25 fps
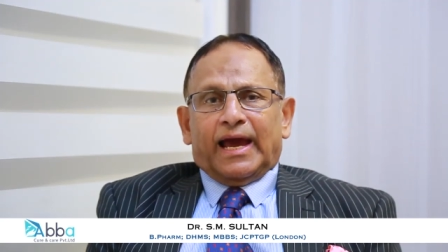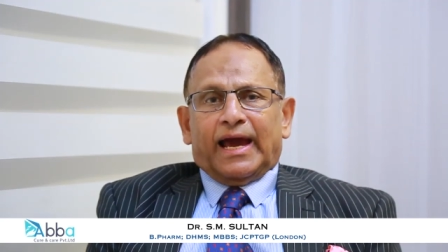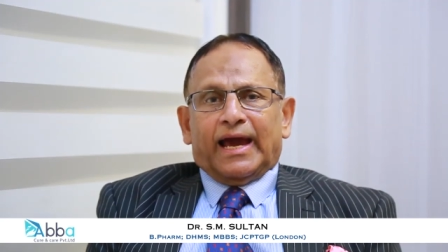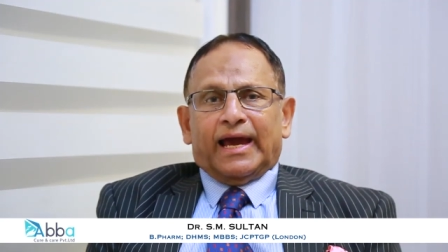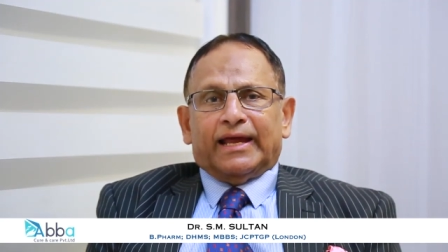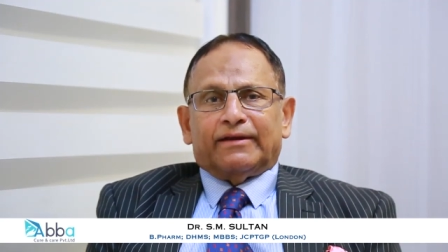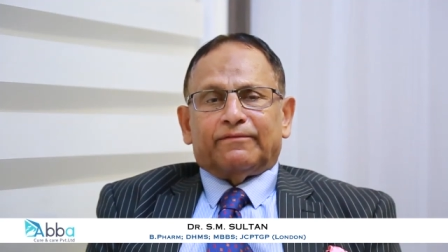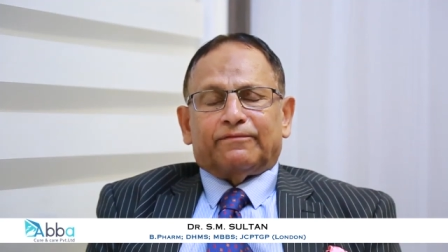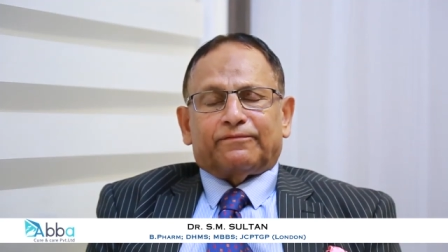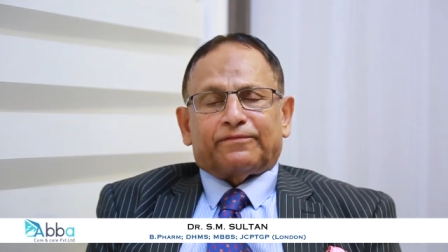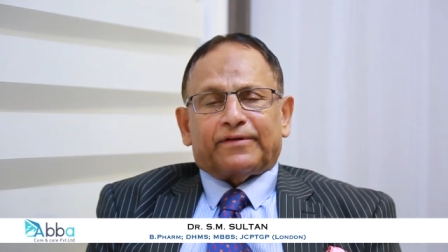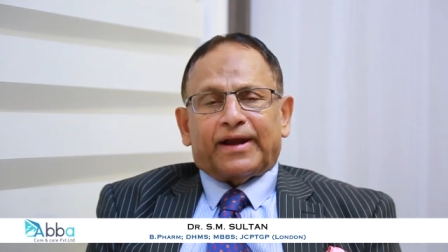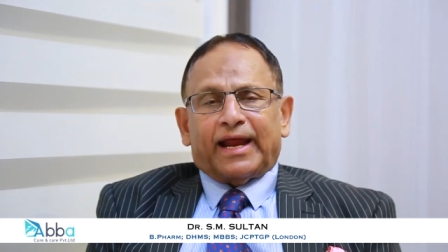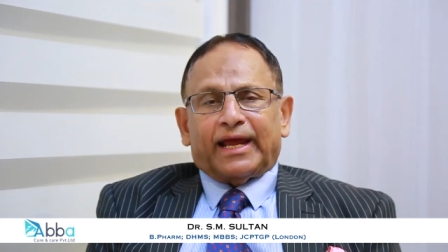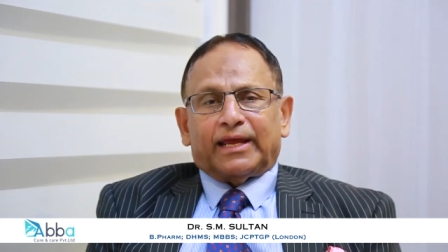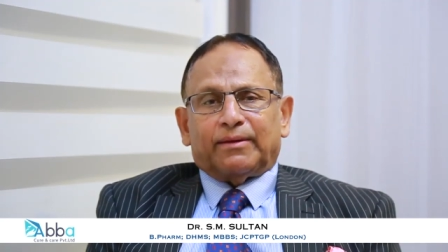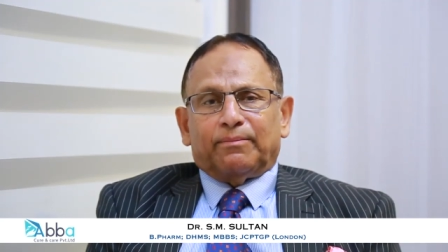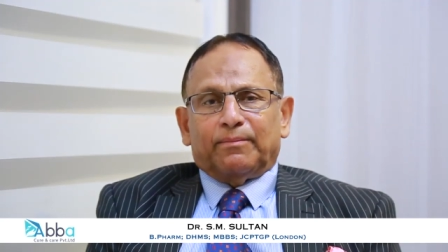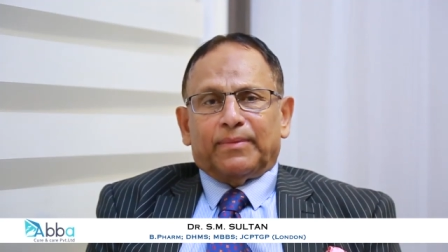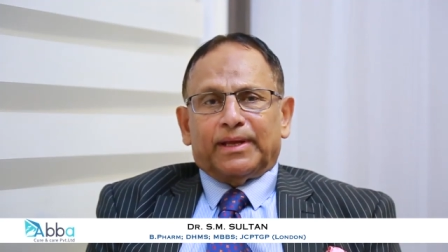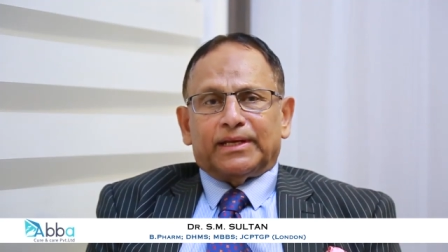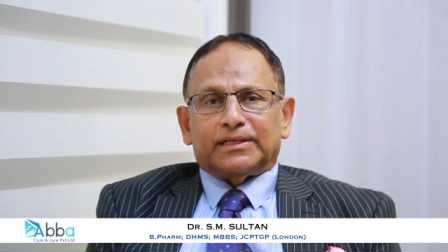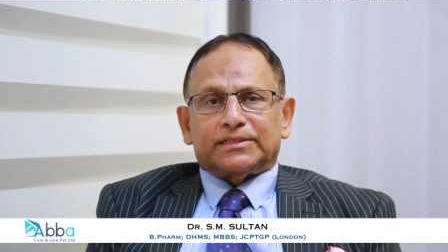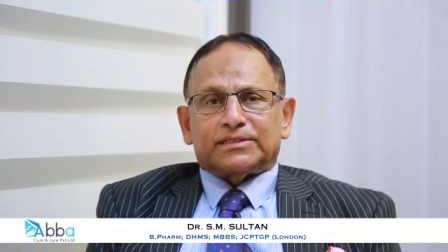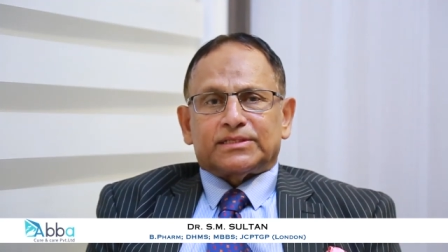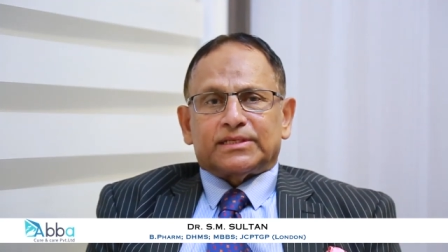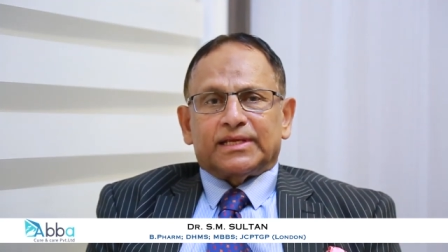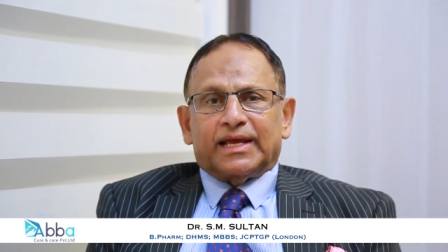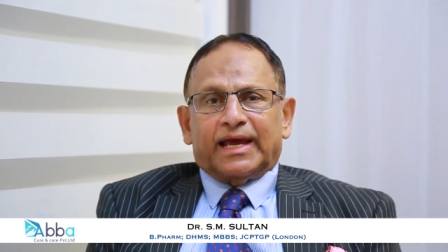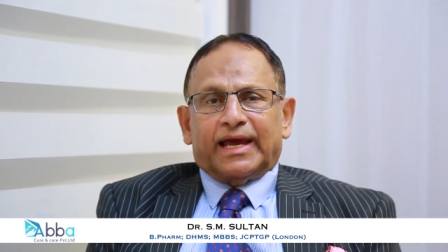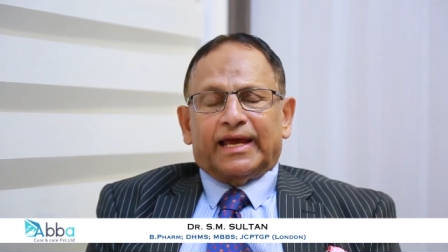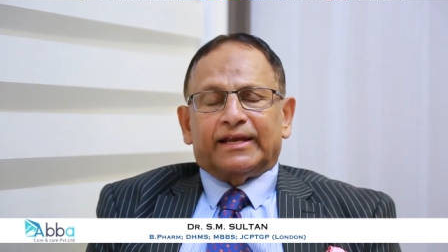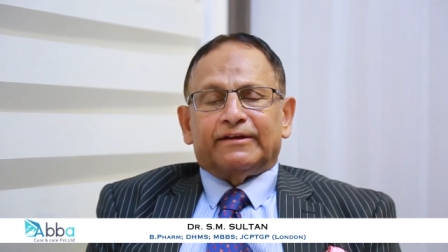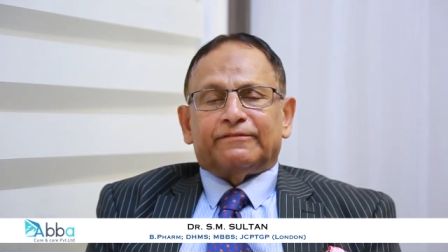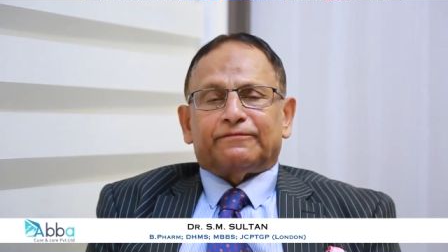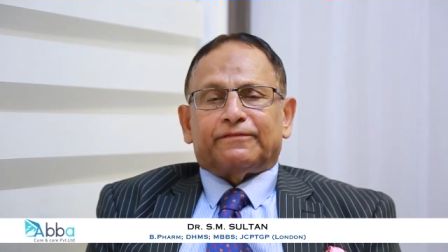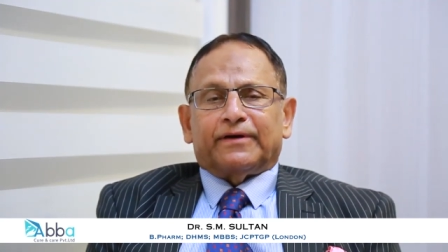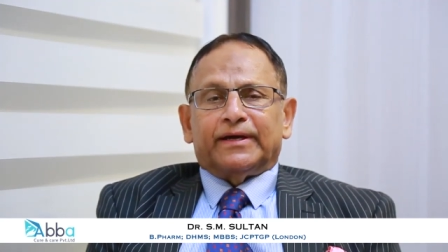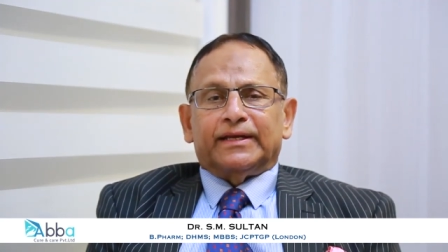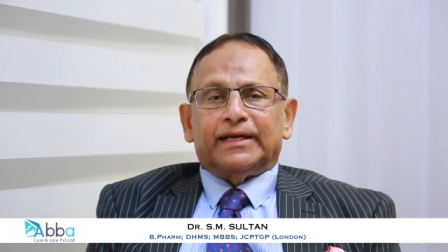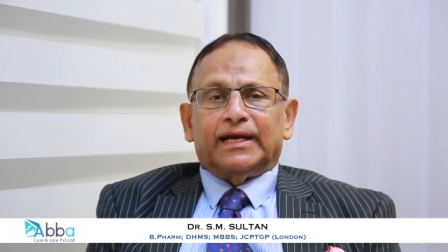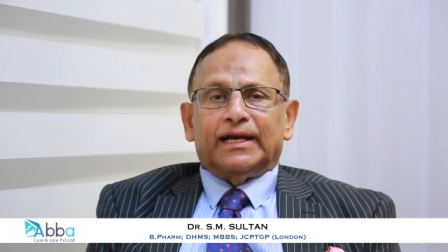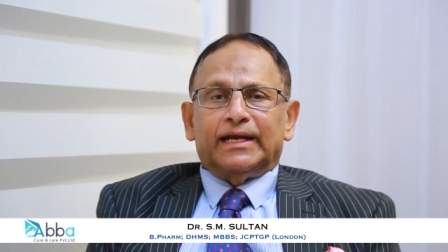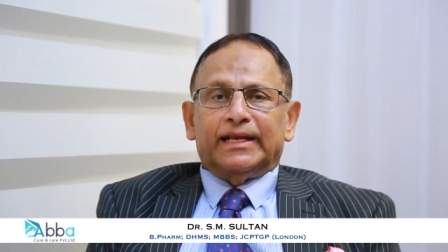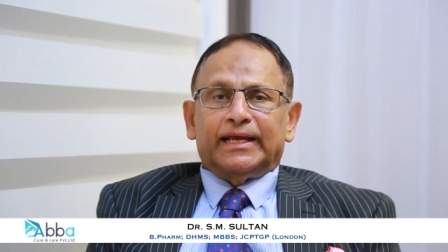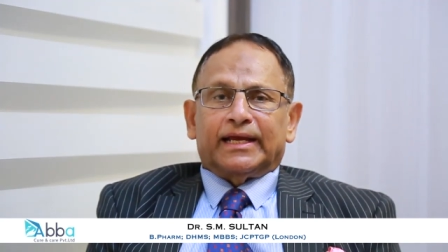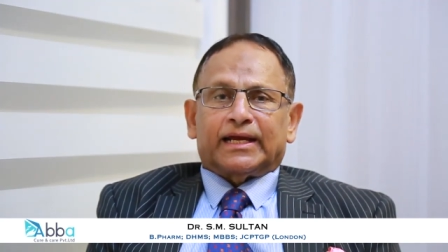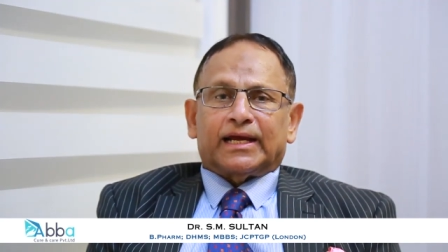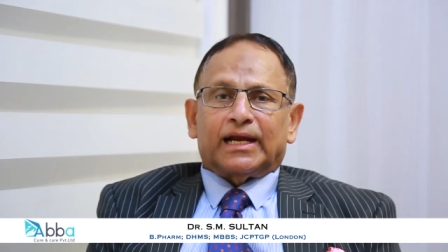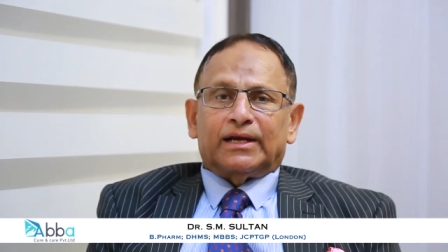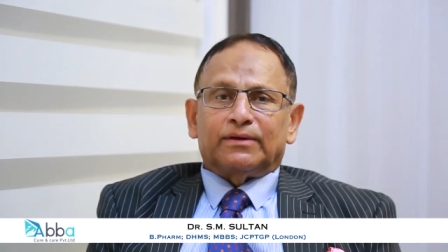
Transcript: and fragments and finally